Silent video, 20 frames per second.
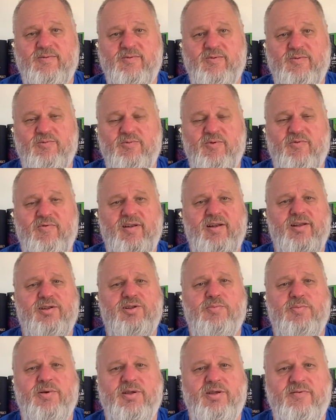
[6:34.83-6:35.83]
with a
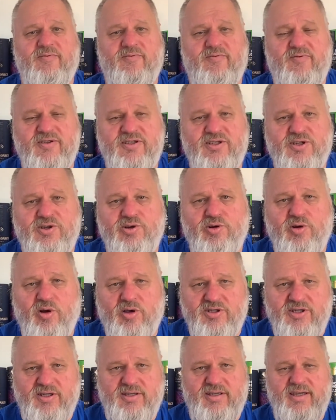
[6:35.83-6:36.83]
little bit of
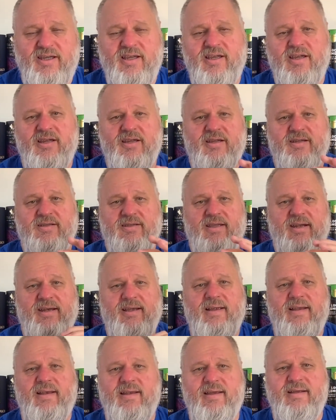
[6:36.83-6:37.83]
viscosity
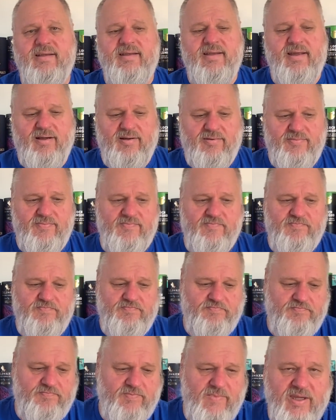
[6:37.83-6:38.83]
trickling down.
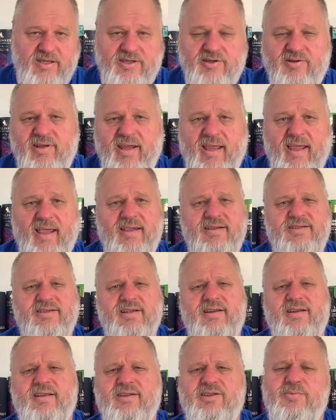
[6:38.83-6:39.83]
So there is a
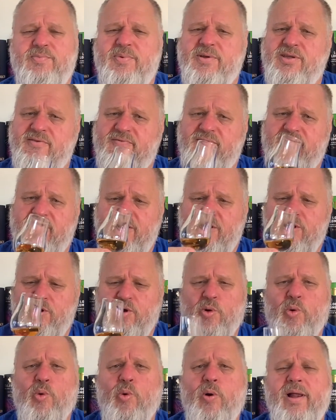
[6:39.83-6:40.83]
little bit of a
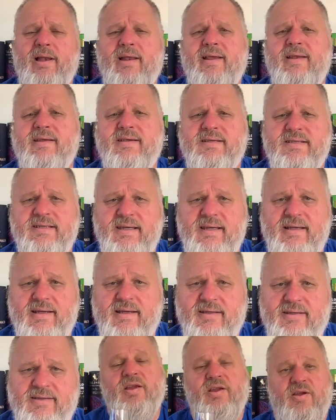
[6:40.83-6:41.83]
oiliness in
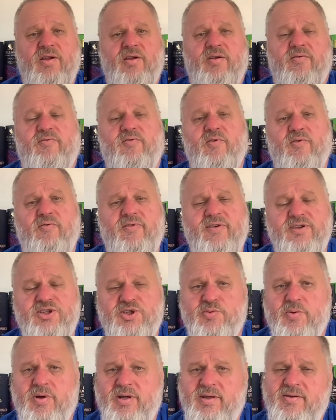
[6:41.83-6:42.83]
it. For
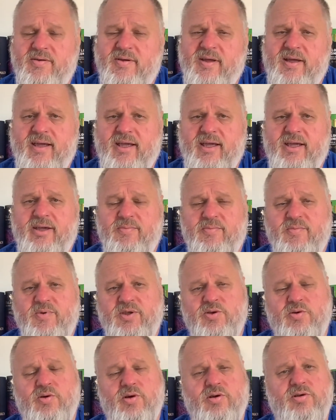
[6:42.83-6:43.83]
this one,
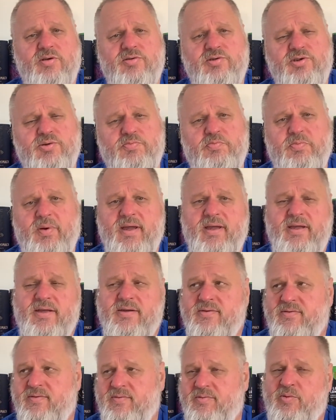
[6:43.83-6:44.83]
you are going to pay,
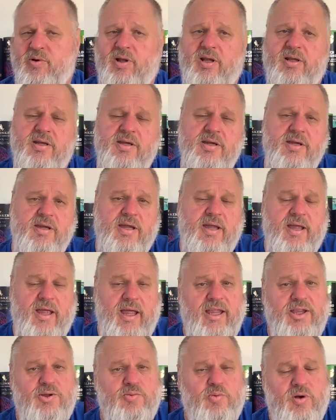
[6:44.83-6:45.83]
well,
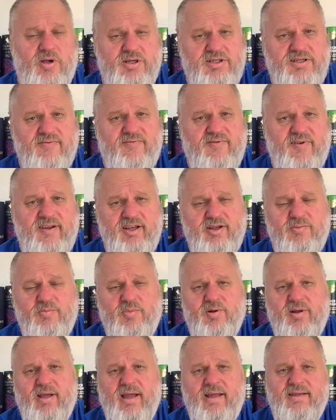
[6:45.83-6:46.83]
it was
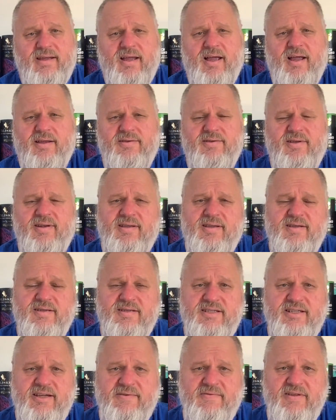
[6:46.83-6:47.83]
available at
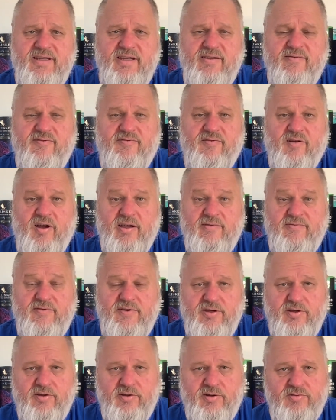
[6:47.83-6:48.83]
175
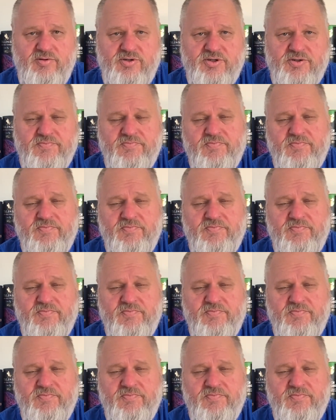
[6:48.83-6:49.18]
euros.